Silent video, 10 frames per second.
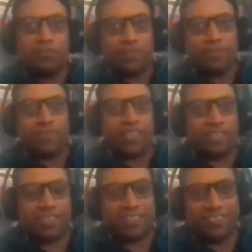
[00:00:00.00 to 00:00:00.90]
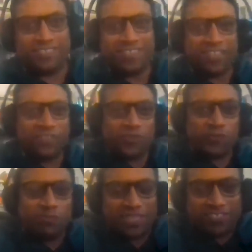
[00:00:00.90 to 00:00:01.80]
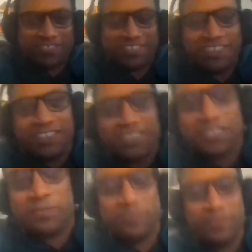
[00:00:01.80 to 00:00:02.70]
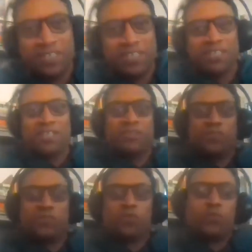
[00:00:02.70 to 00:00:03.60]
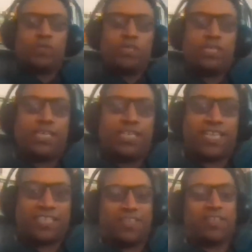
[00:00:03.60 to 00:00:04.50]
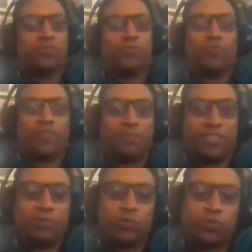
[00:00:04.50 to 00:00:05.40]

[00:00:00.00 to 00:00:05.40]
should be fine, actually. Thank you so much. So I don't know if I'll be able